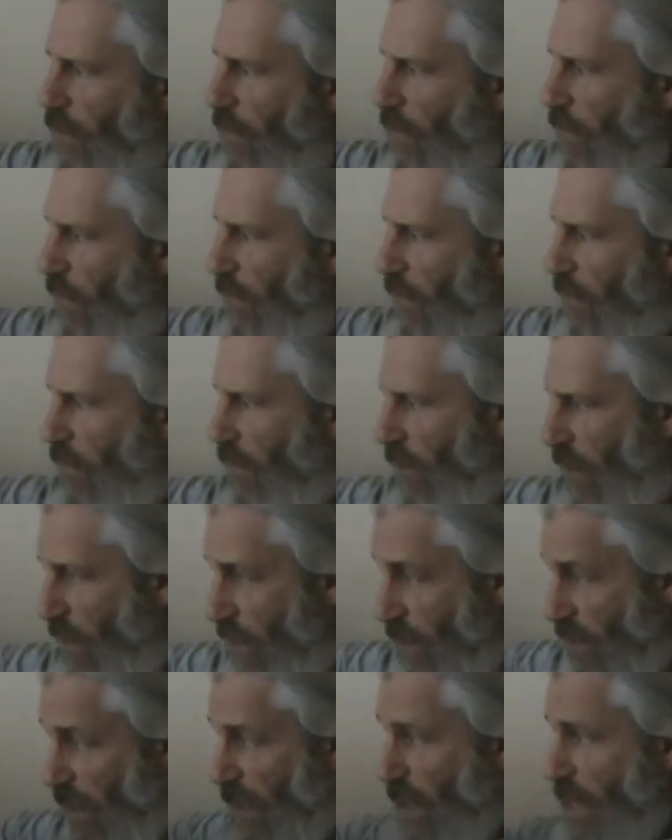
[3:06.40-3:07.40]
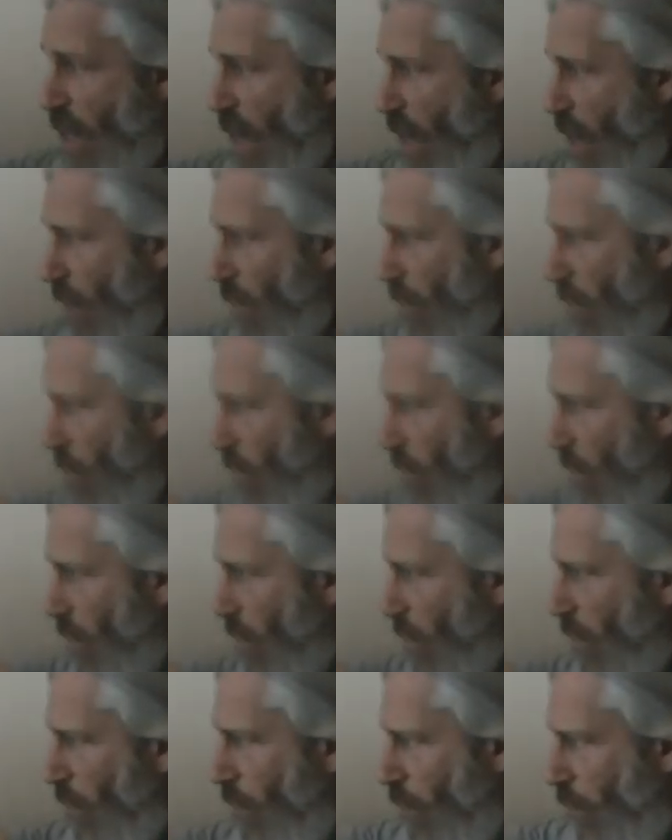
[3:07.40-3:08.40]
clear. It's clear,
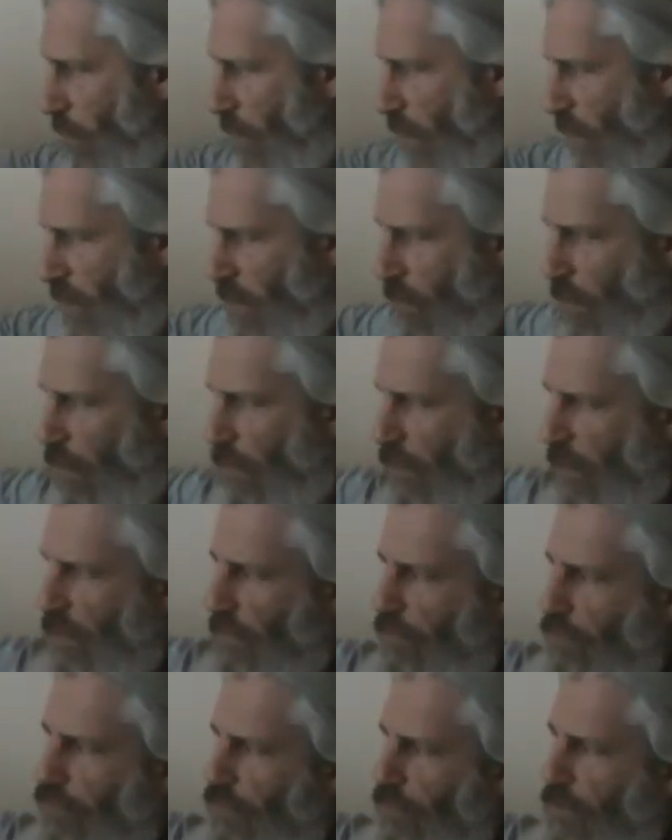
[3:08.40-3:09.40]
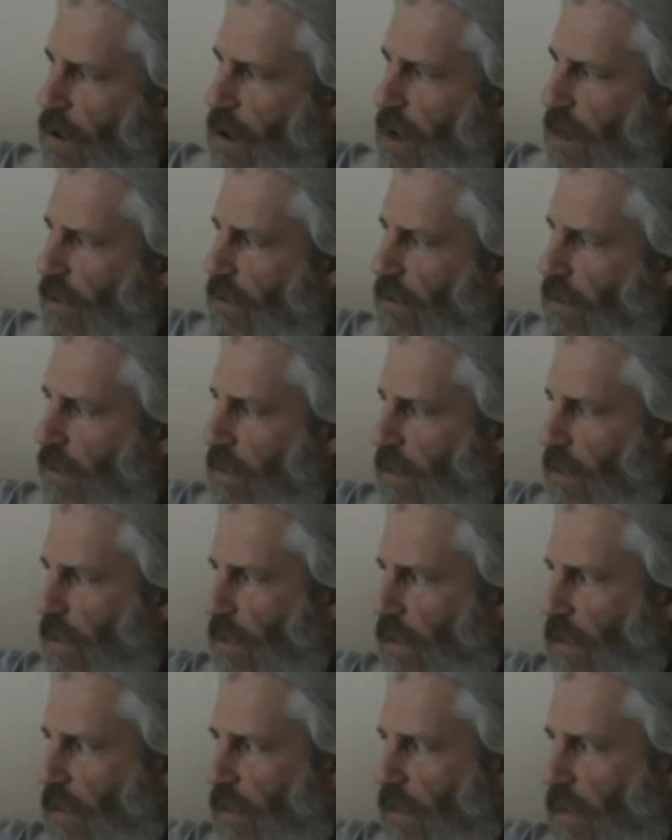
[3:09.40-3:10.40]
but it's not as bright
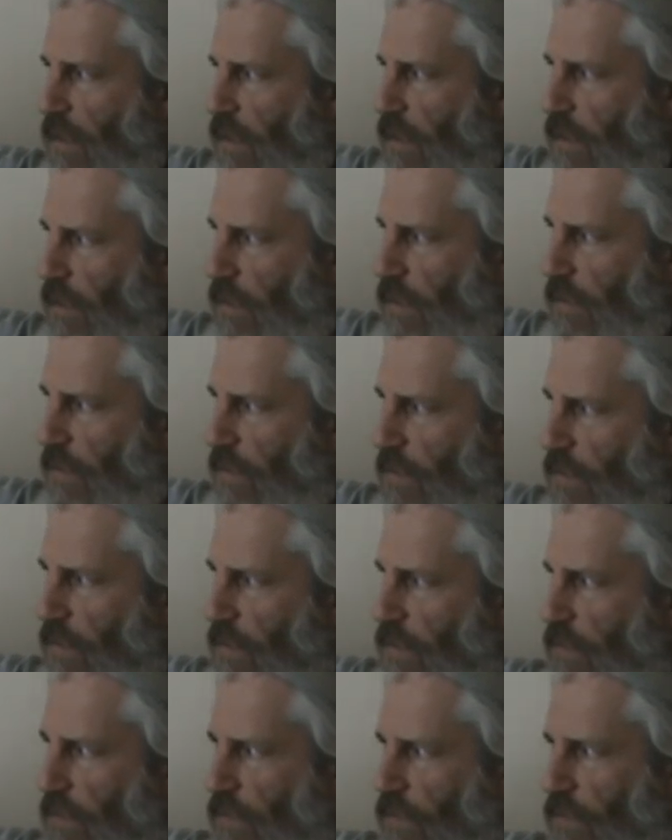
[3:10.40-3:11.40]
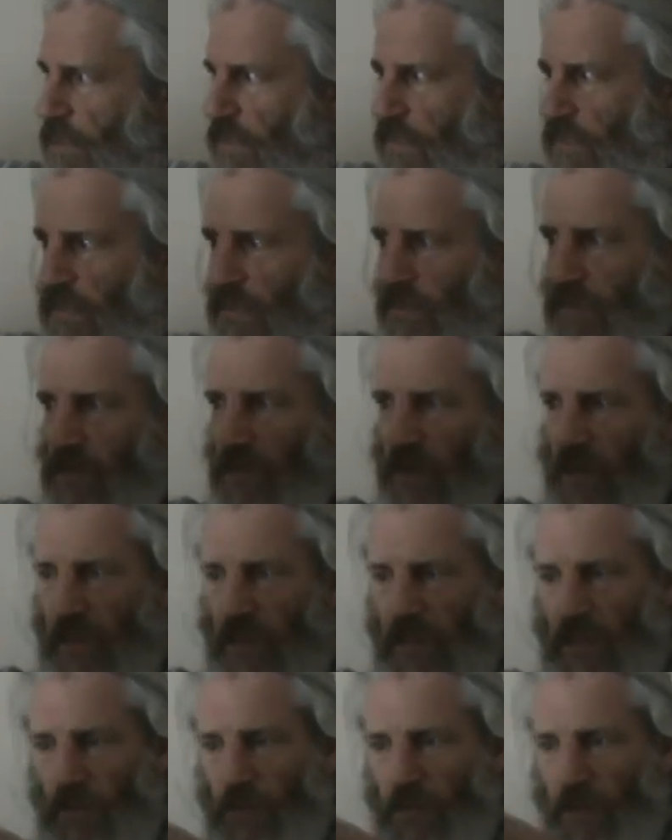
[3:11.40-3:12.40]
as I thought. So I wonder if you've drank a
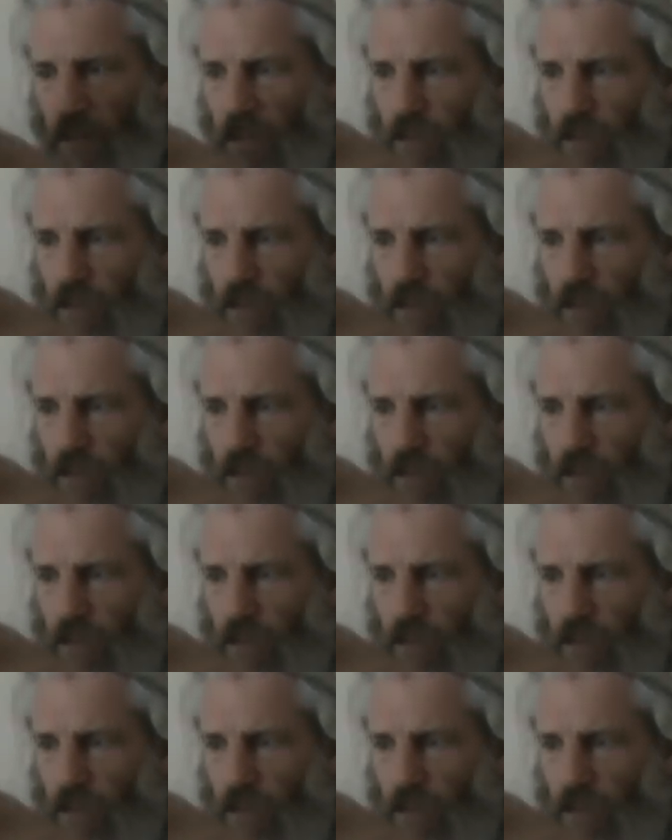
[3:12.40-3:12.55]
little bit of